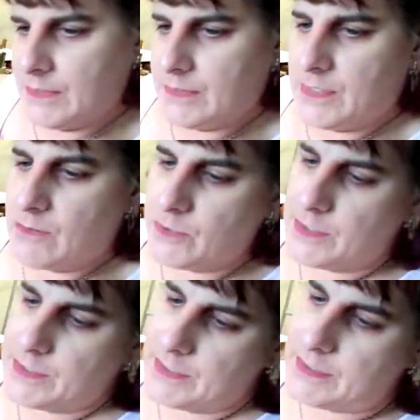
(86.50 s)
Now we're
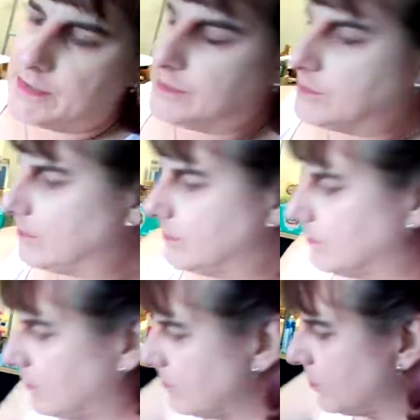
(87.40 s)
going to get into a
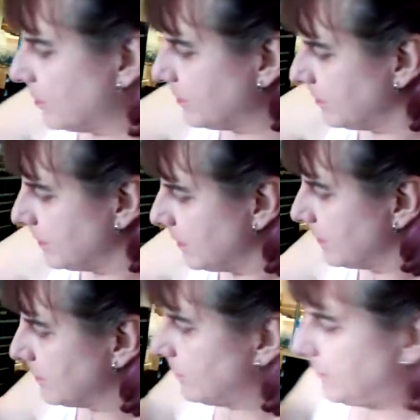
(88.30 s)
little more
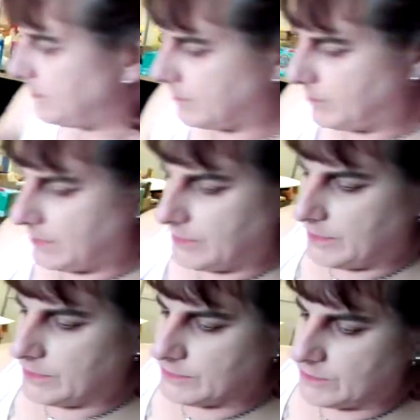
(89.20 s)
grease
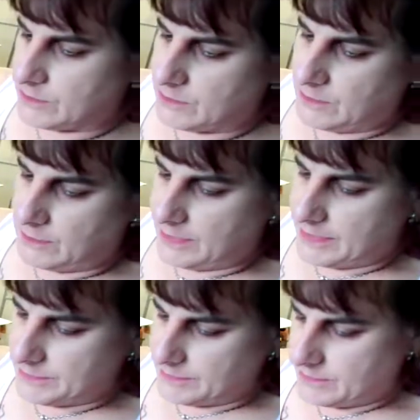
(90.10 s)
smearing, so a little
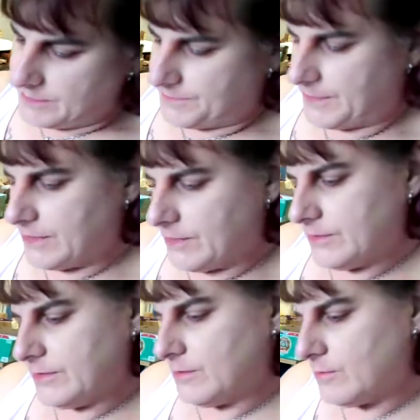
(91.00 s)
less on the fingers,
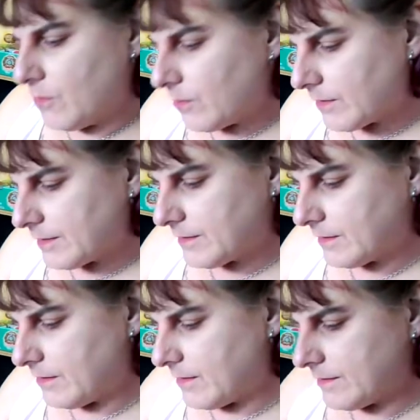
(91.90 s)
a little more on the
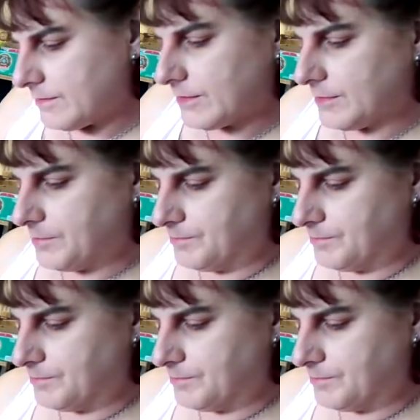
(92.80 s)
gloves.